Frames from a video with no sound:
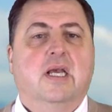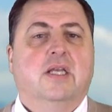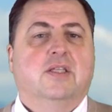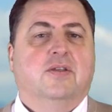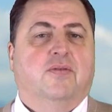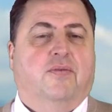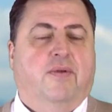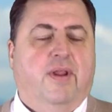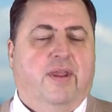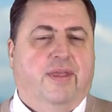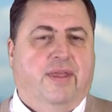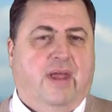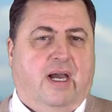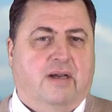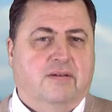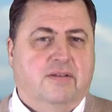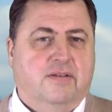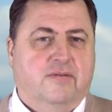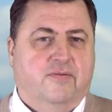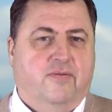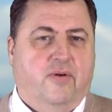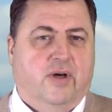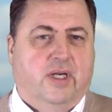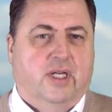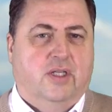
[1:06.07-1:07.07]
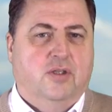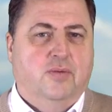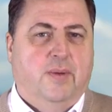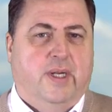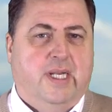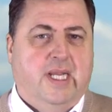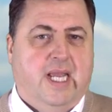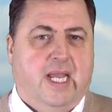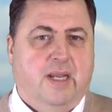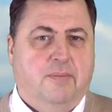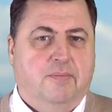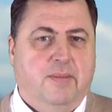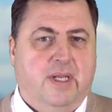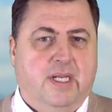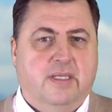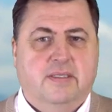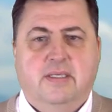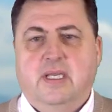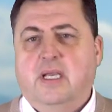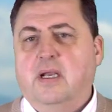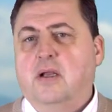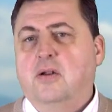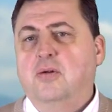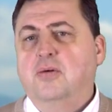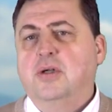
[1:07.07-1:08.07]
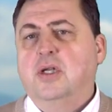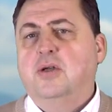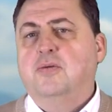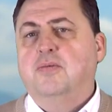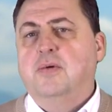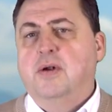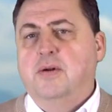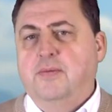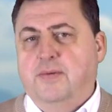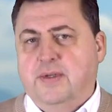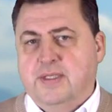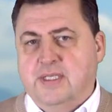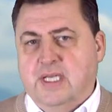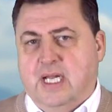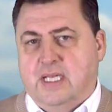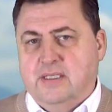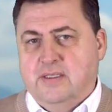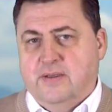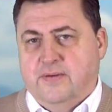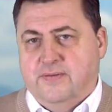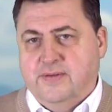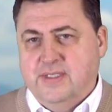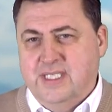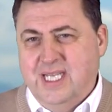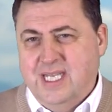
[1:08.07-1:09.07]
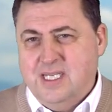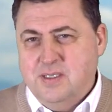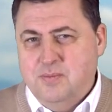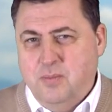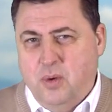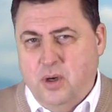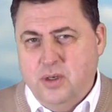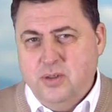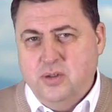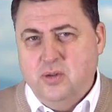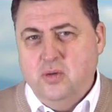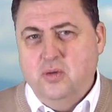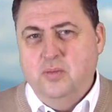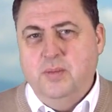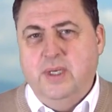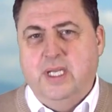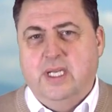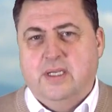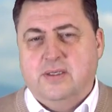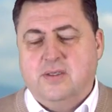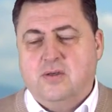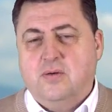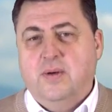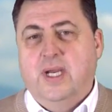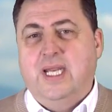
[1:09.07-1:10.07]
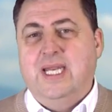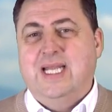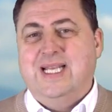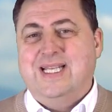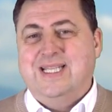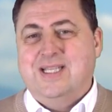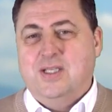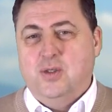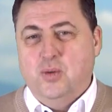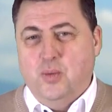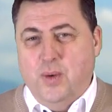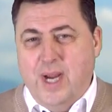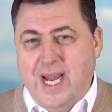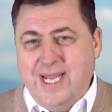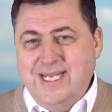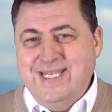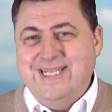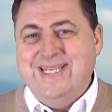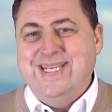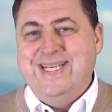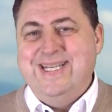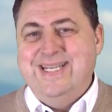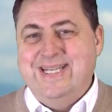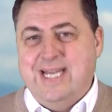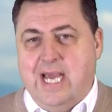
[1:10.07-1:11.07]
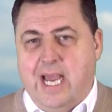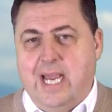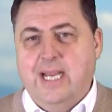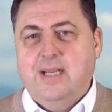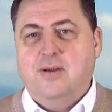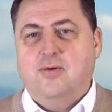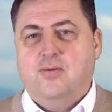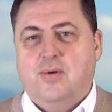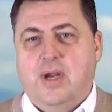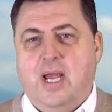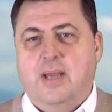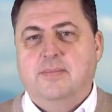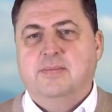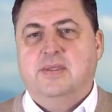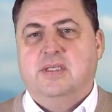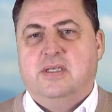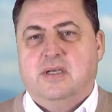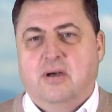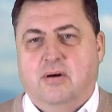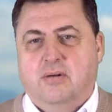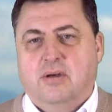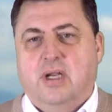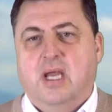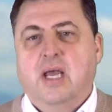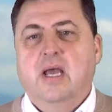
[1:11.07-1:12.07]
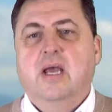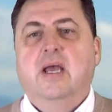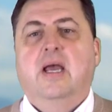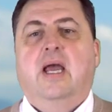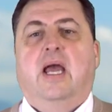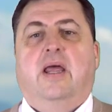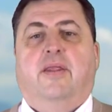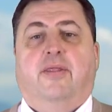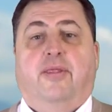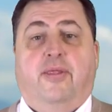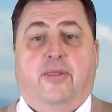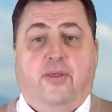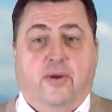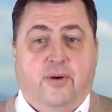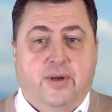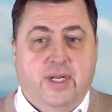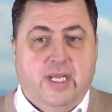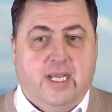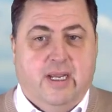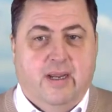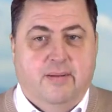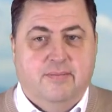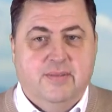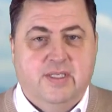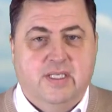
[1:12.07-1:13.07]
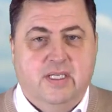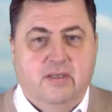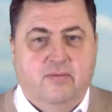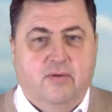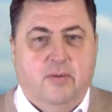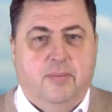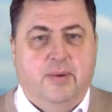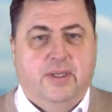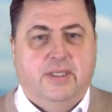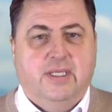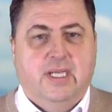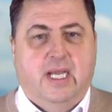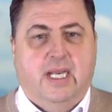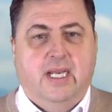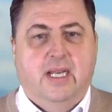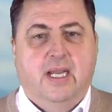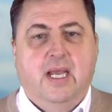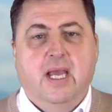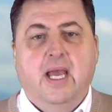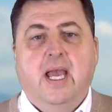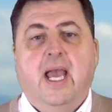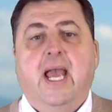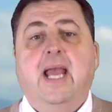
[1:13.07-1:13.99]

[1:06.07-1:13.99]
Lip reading: 3,428 meters included drill results of 6.2 meters grading 29 grams gold and 30 grams silver per ton,